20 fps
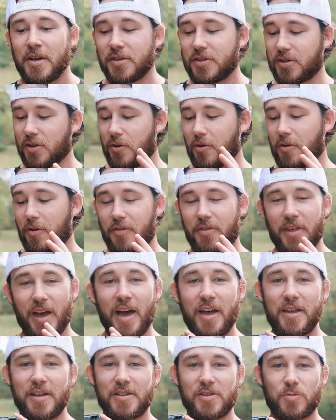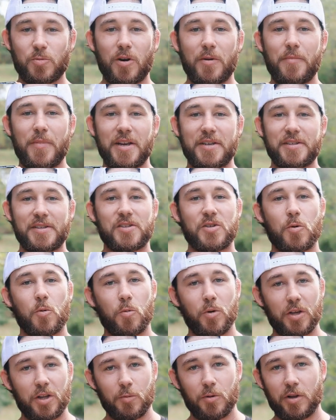So that is what makes this a
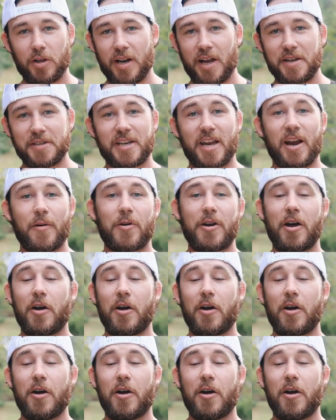really nice camera.